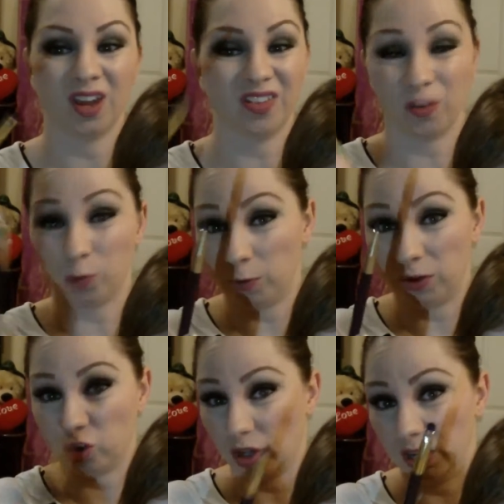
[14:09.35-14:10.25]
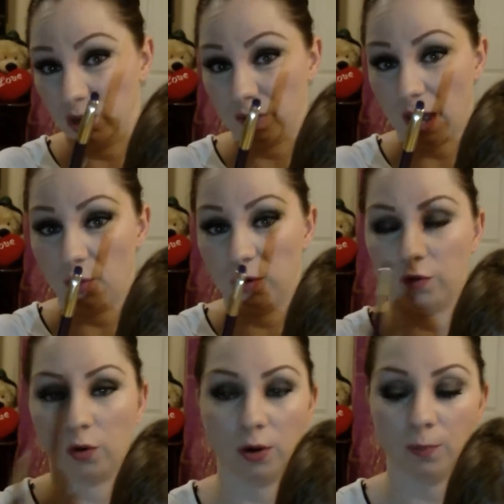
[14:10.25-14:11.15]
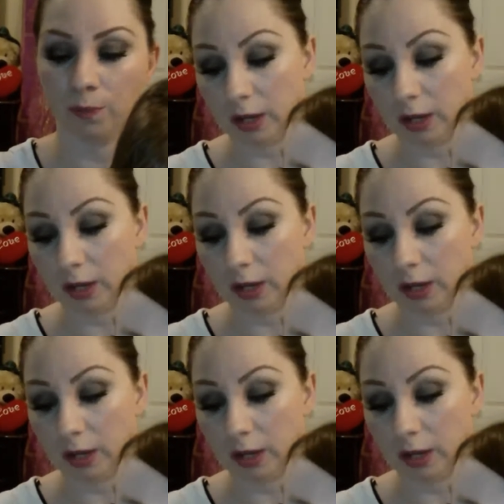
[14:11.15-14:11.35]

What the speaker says: And that's pretty much all I use that one for.